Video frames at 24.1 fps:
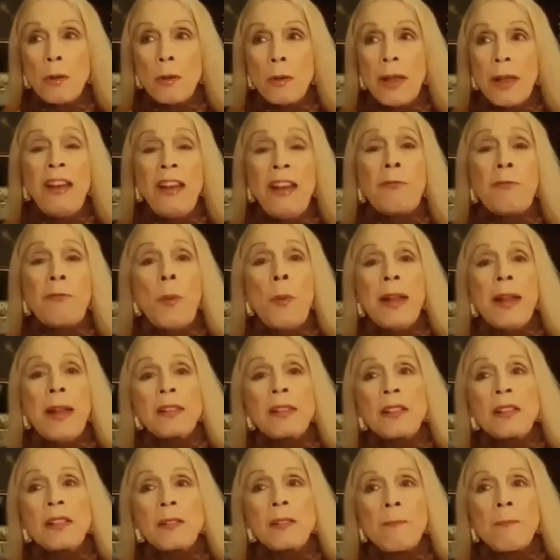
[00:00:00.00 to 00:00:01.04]

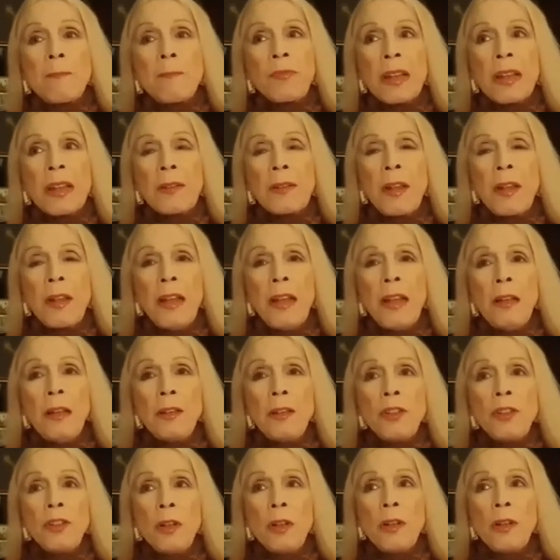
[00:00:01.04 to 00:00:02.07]
influence the
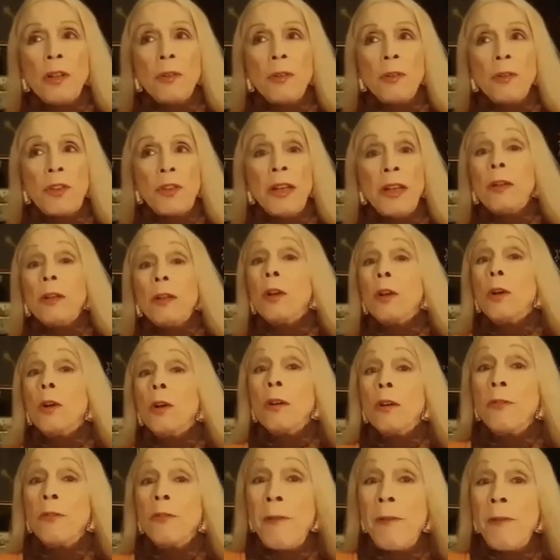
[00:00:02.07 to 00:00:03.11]

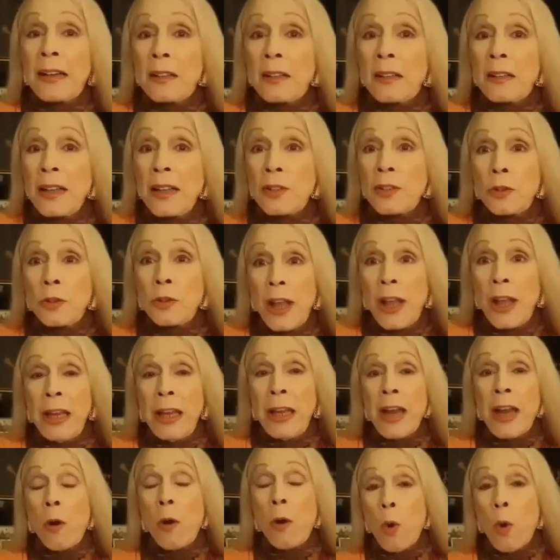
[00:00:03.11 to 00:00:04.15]
fact that they
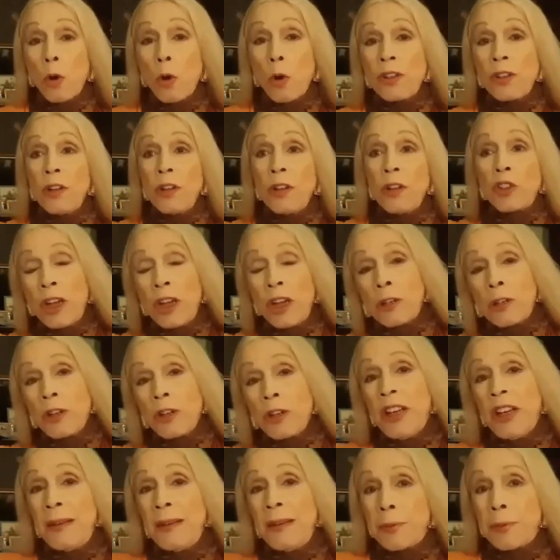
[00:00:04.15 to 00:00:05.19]
now want
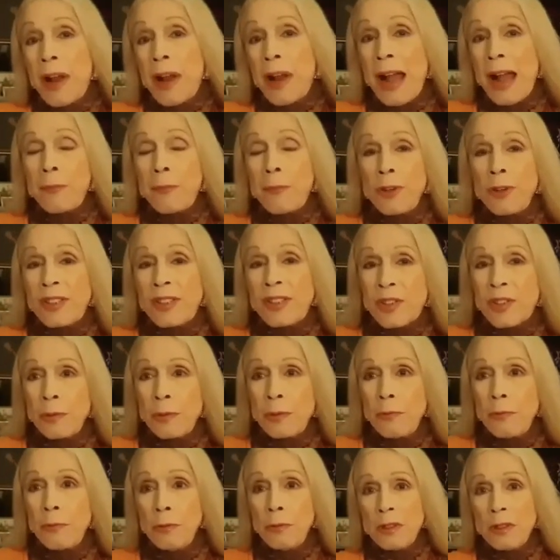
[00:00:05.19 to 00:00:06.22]
children in primary
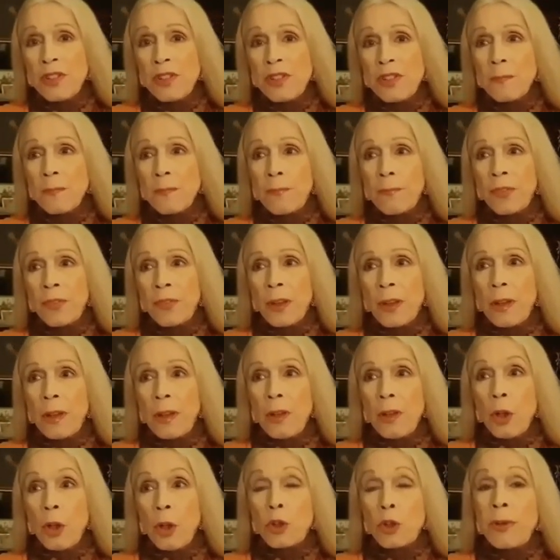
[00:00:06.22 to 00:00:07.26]
schools
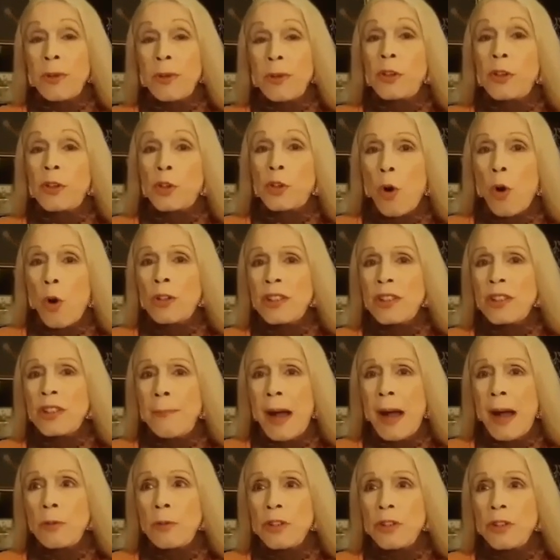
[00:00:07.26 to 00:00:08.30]
to be taught
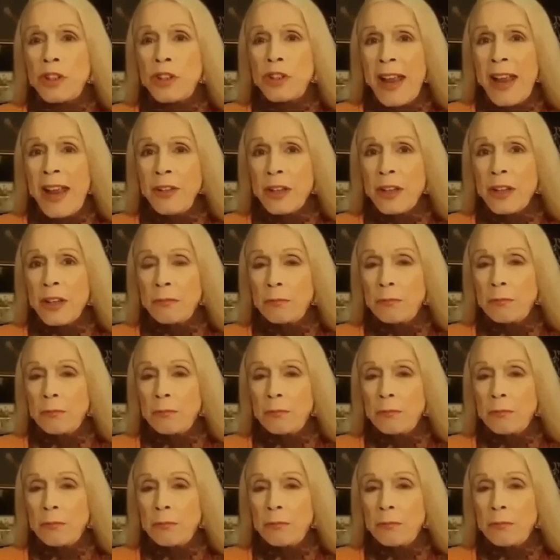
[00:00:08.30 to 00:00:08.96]
about gender.